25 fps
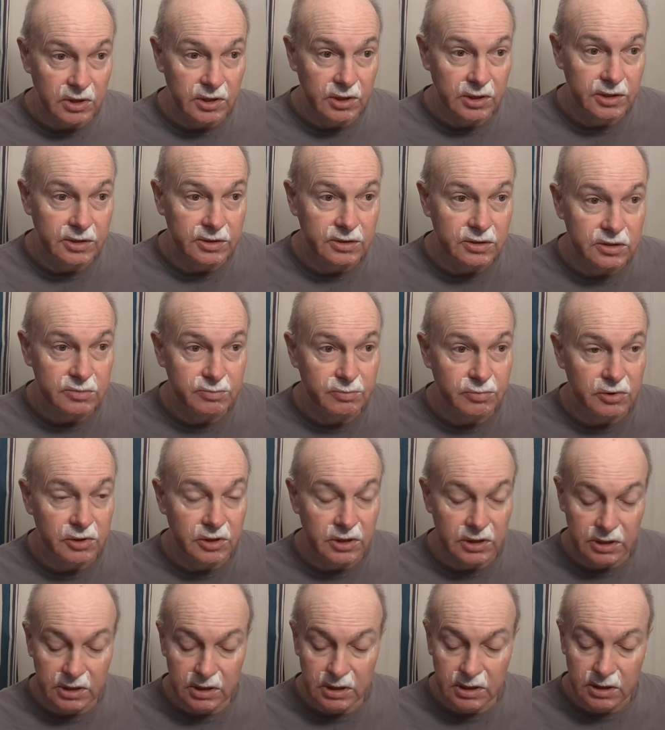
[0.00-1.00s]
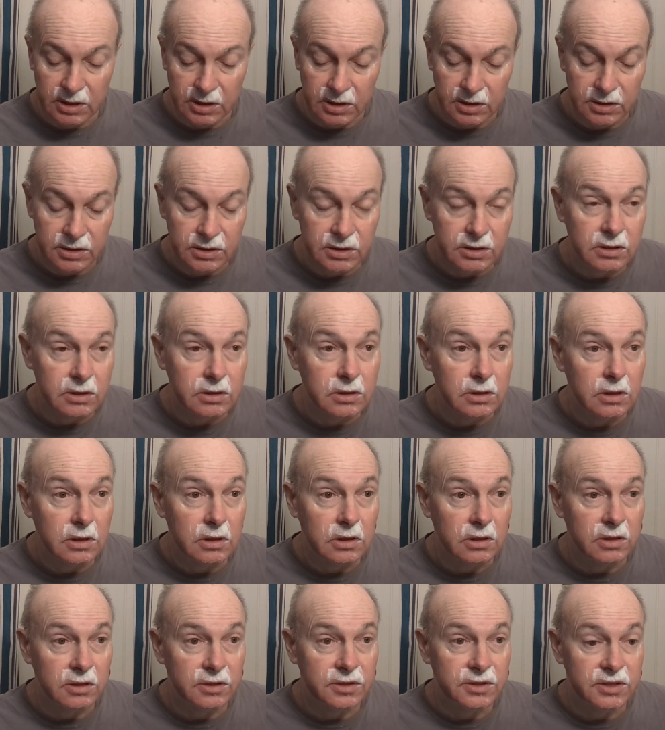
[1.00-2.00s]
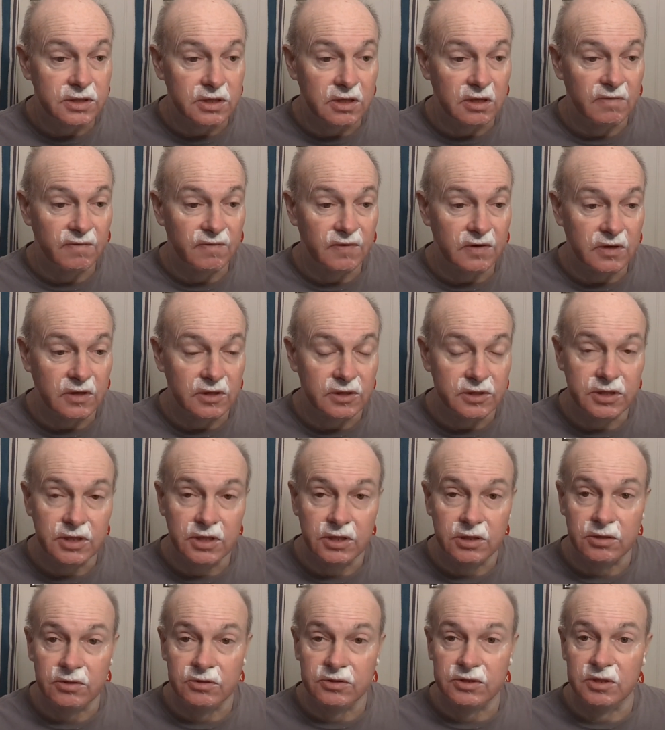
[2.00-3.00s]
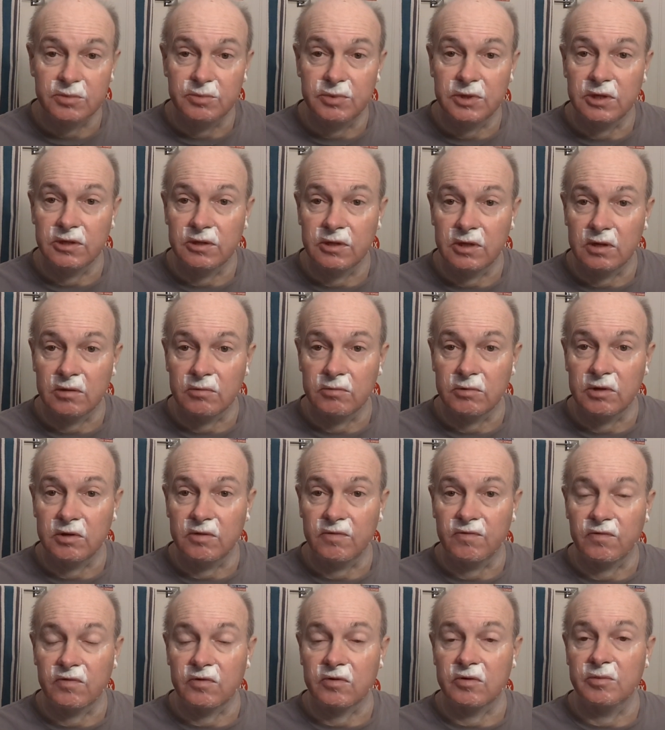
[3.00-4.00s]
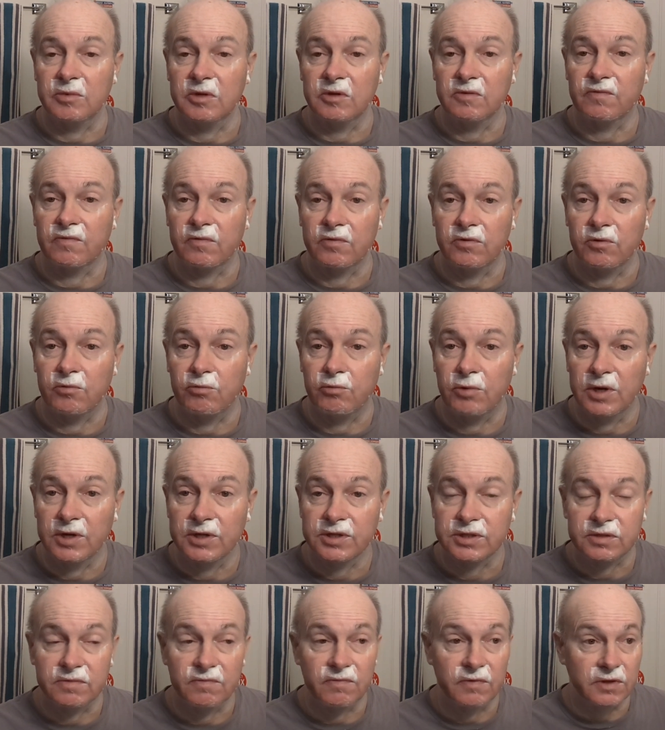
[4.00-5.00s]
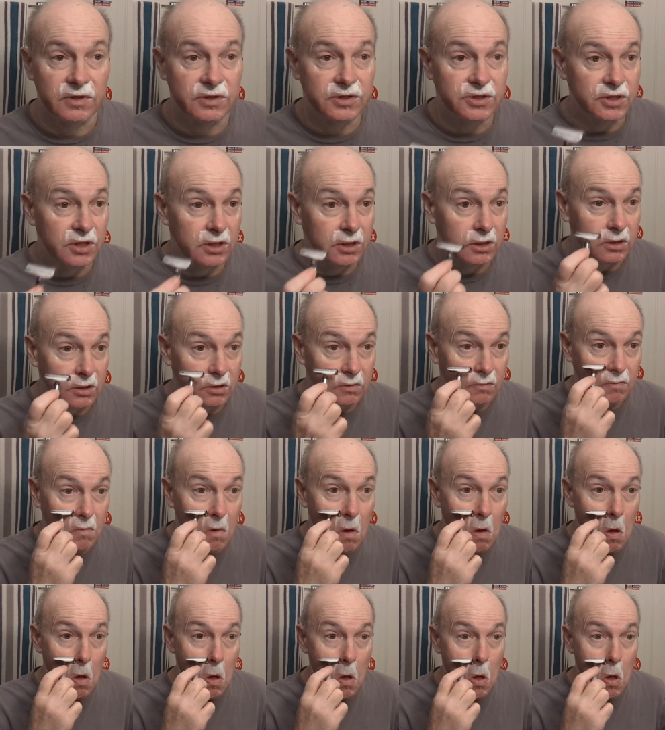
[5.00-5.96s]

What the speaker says: blade is pretty nice. Let's see if it continues to be that way for me for the rest of the shave.